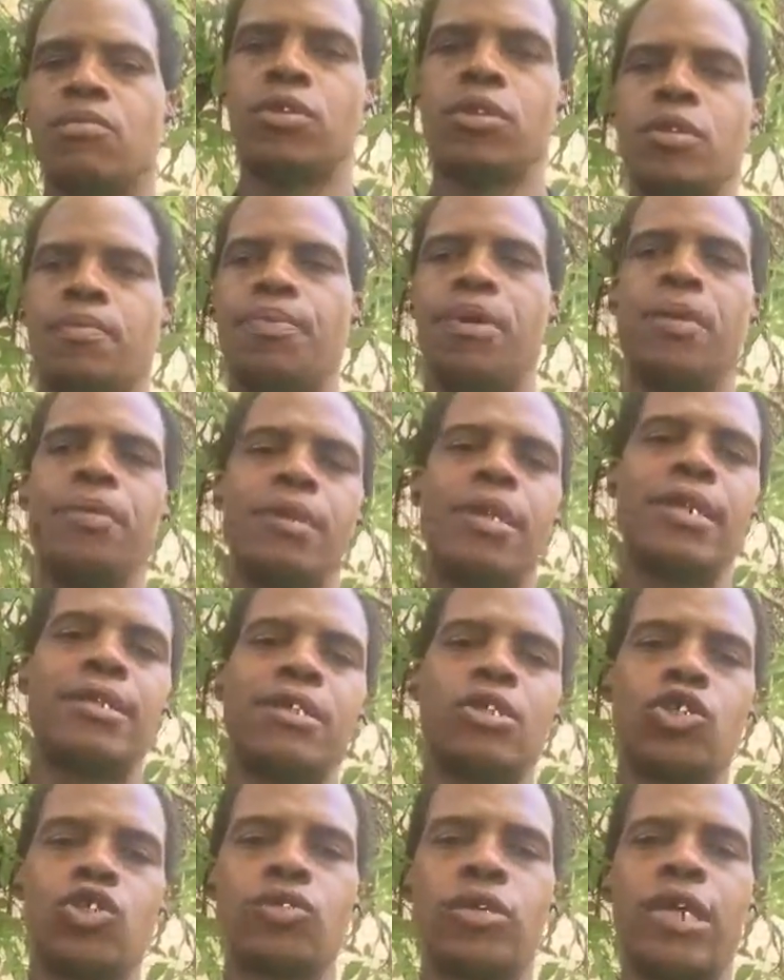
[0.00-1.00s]
the people that
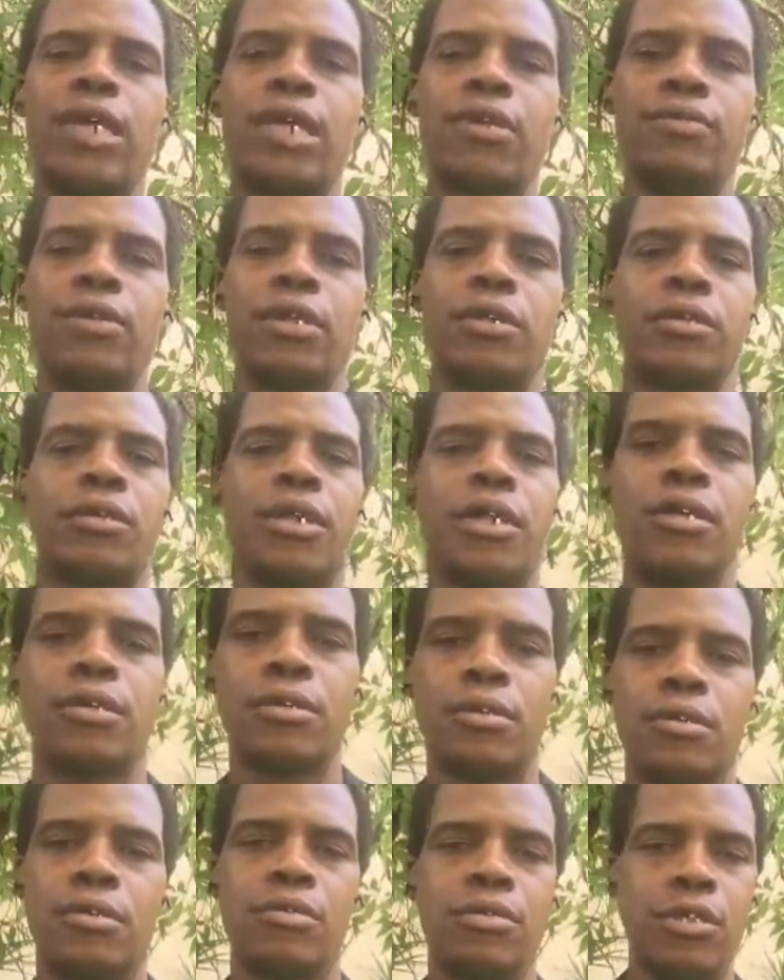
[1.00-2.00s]
they're trading with, or
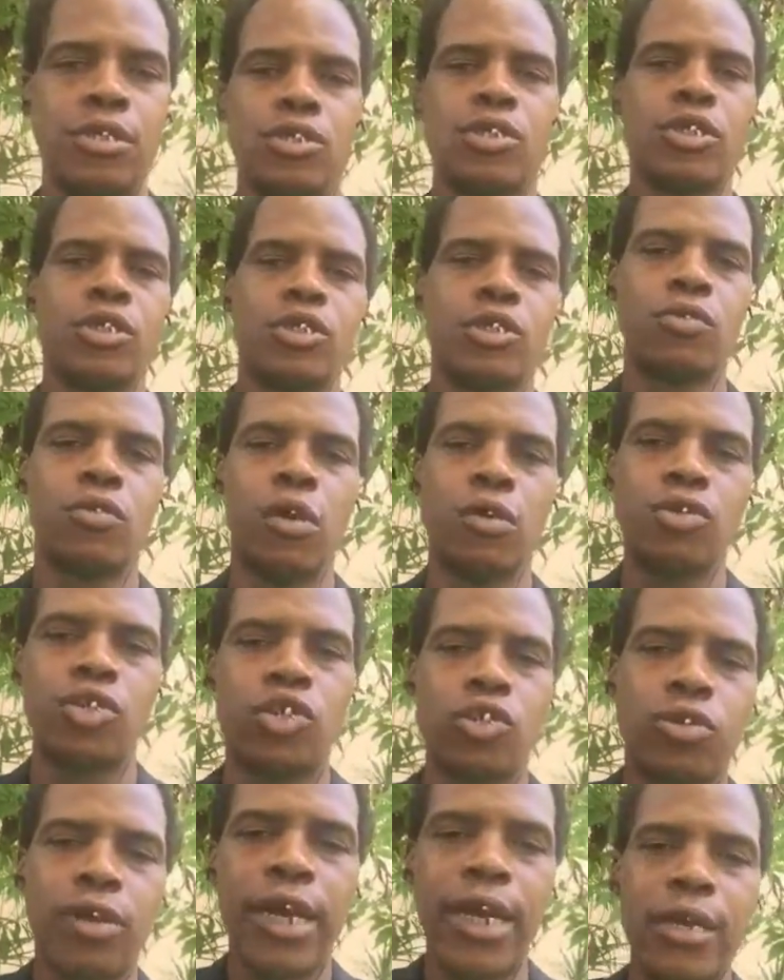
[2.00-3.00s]
they're this quote
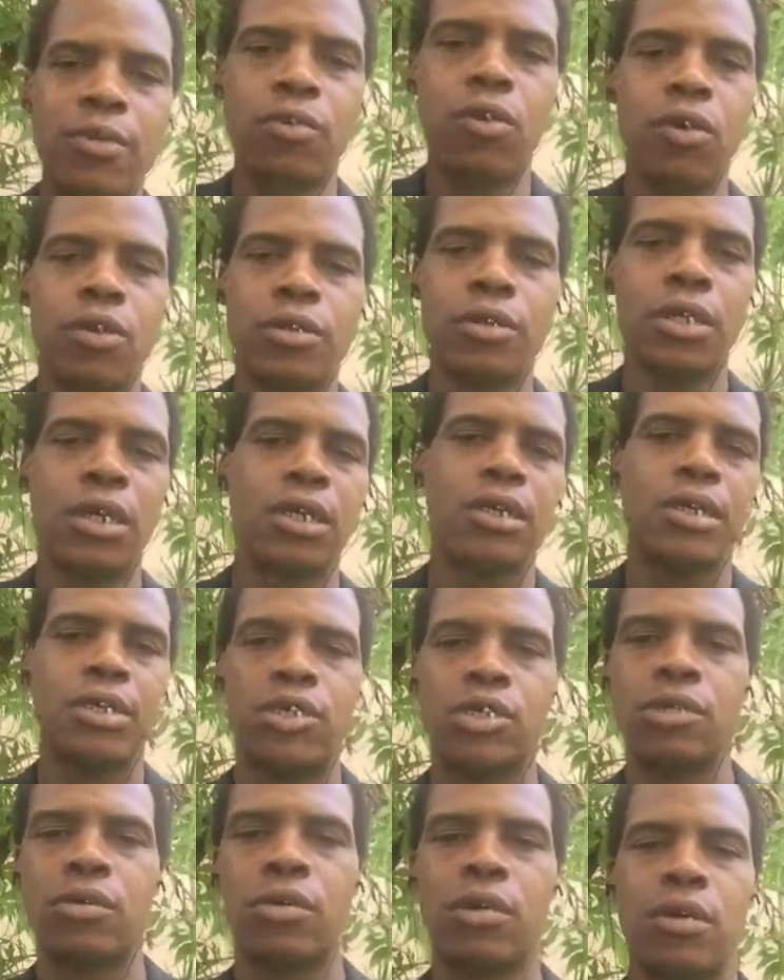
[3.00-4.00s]
trade war thing
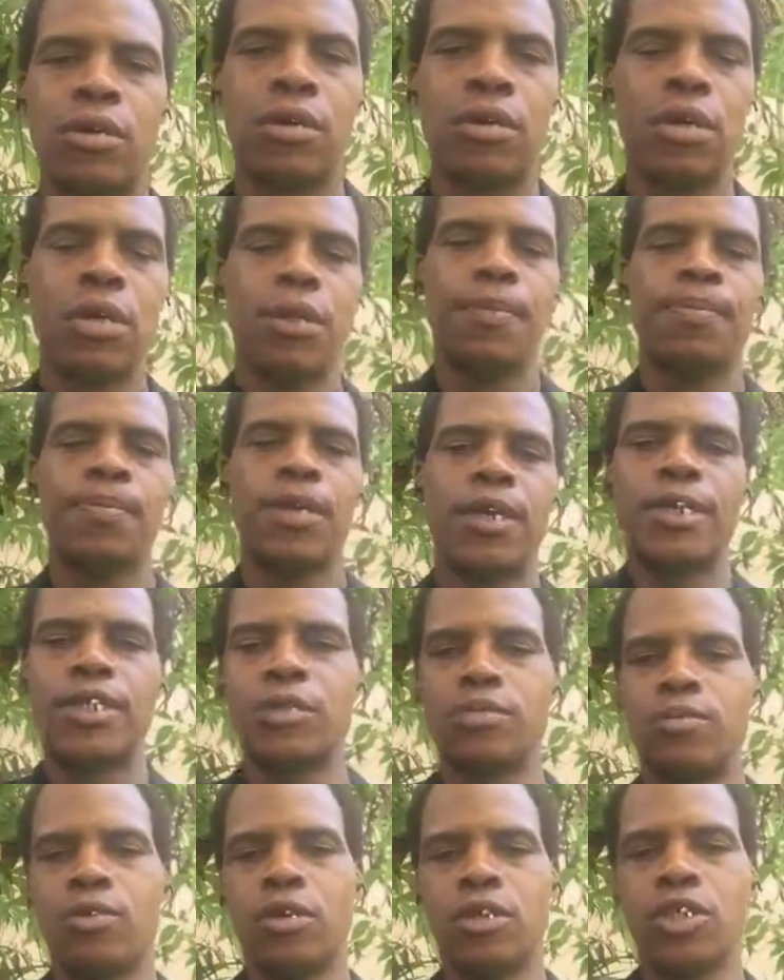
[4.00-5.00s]
that's going on.
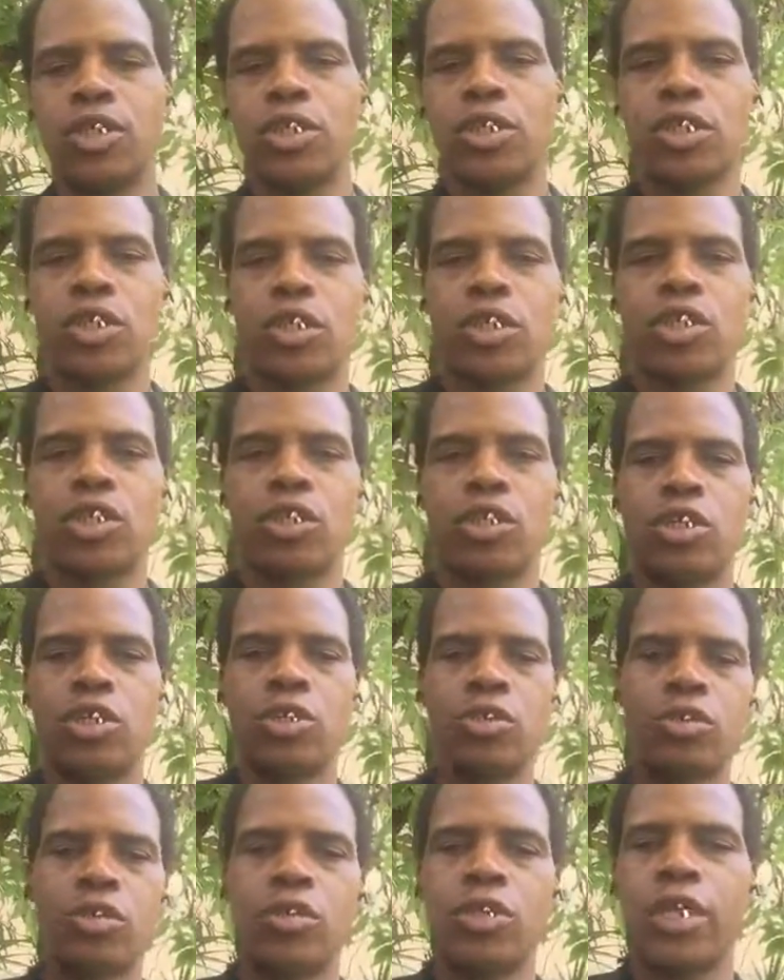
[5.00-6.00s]
It's more just to
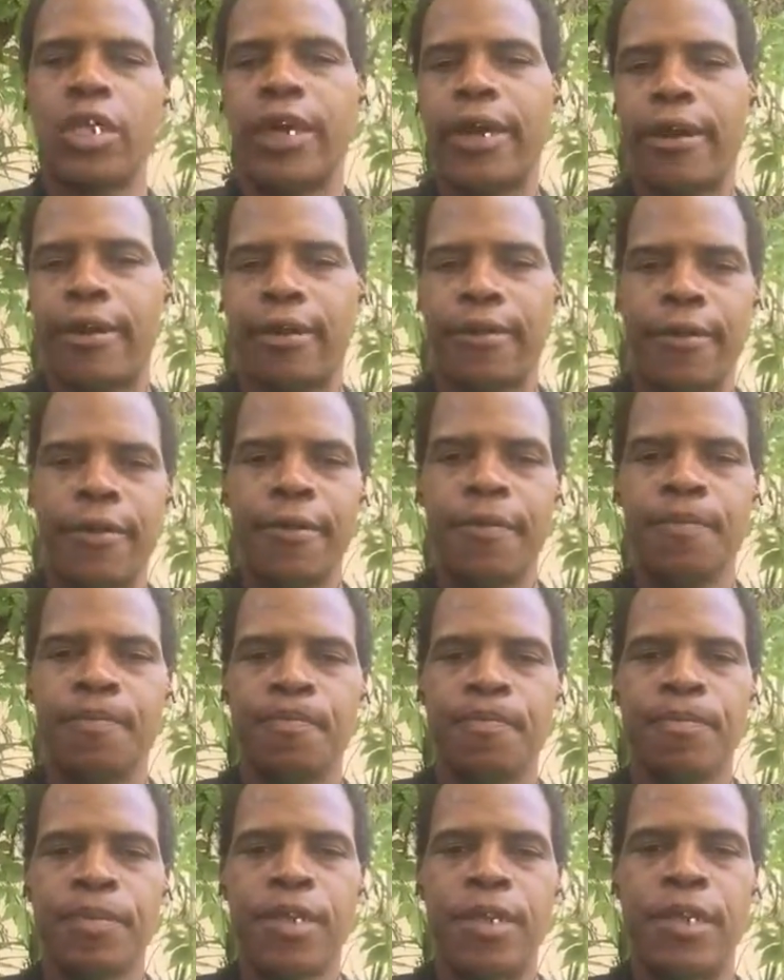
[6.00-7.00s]
secure
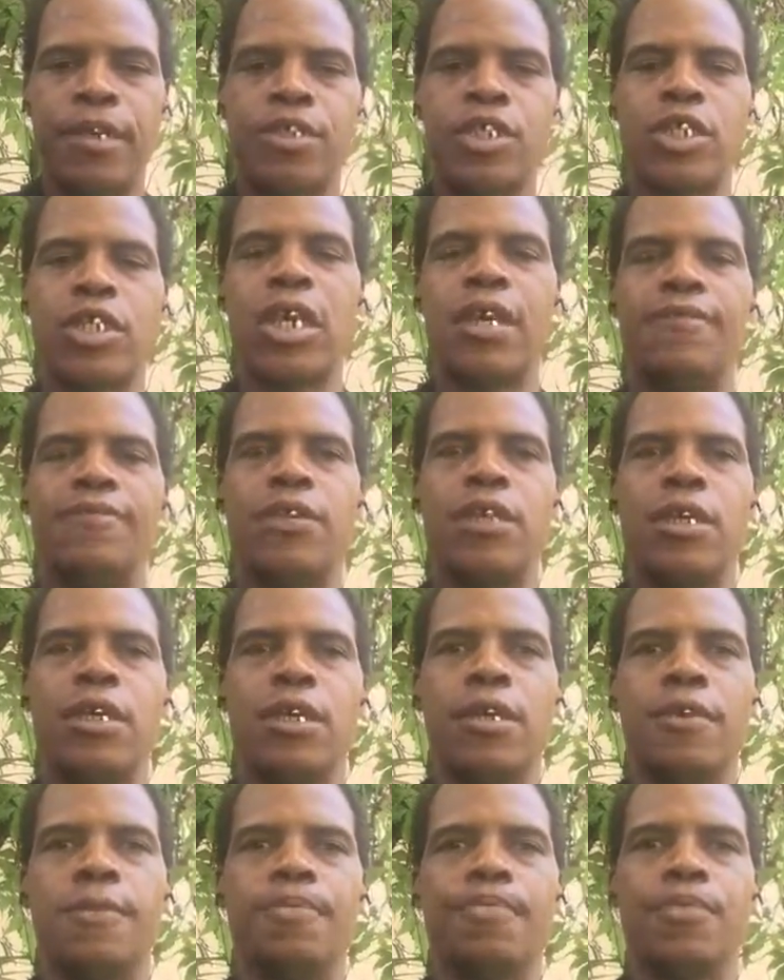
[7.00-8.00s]
their
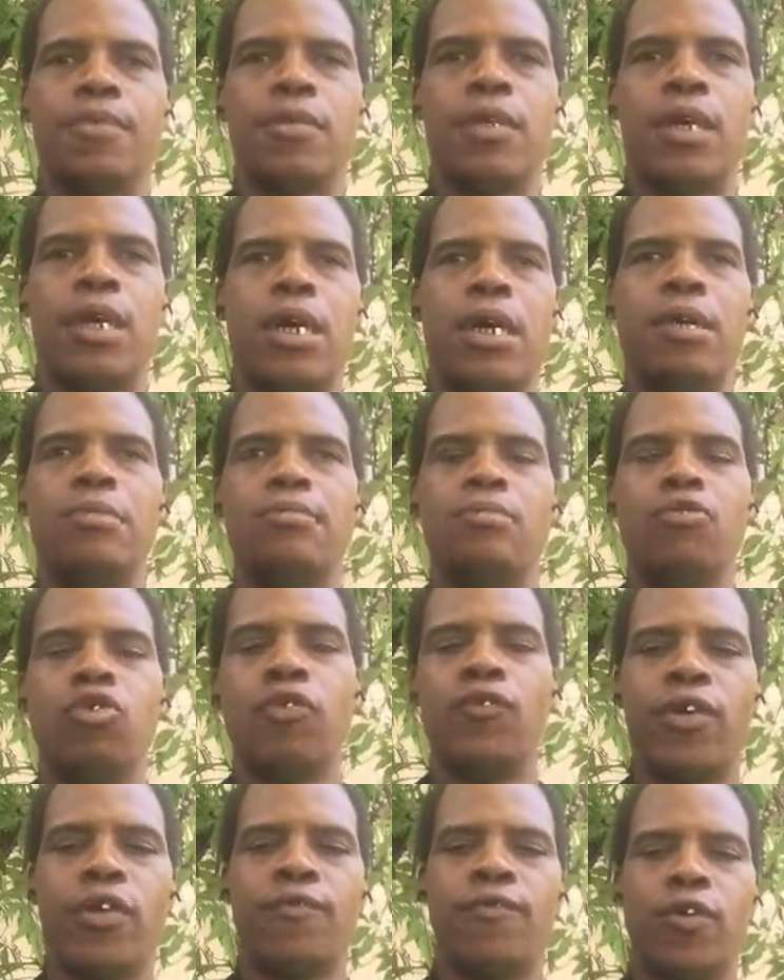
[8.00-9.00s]
safety
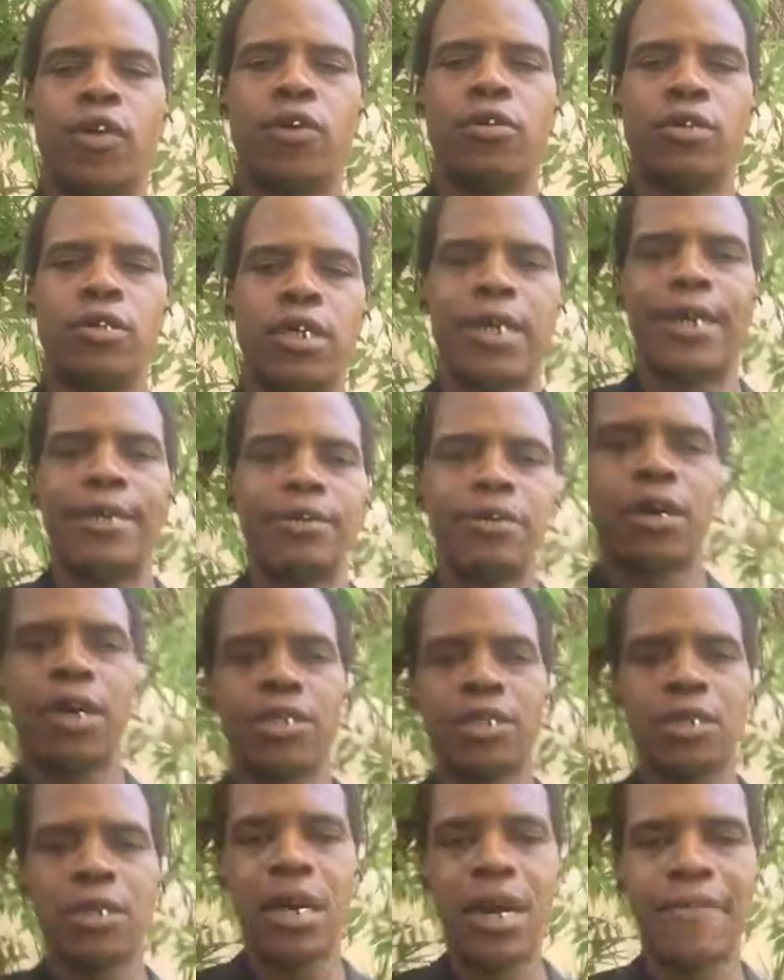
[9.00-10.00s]
moving forward. And you
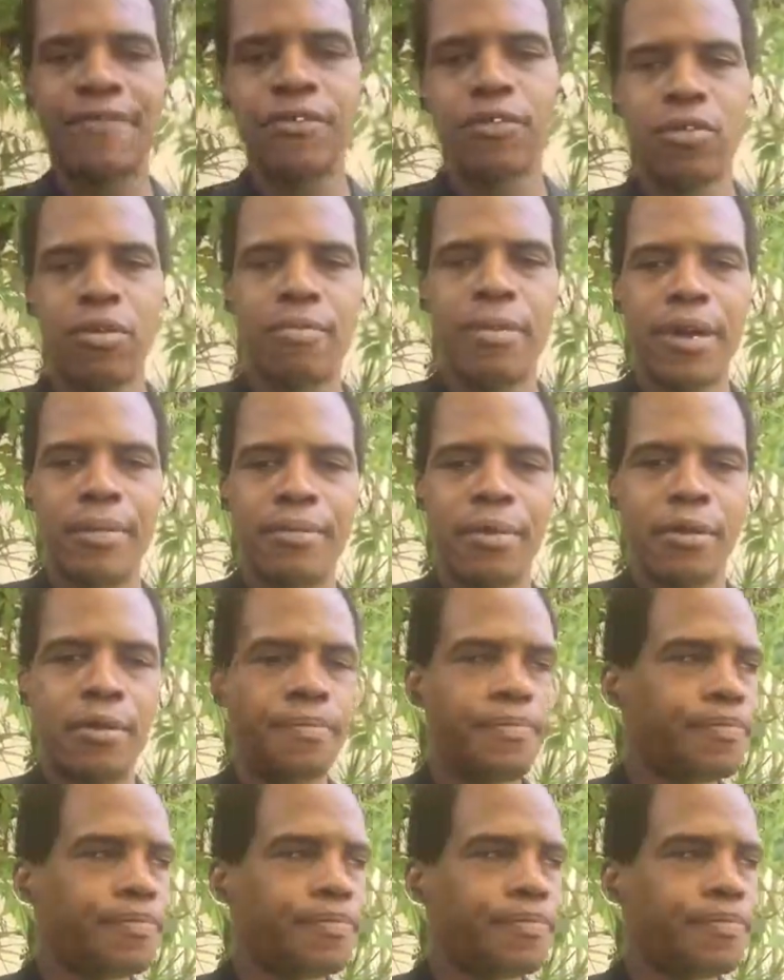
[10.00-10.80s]
also have to remember,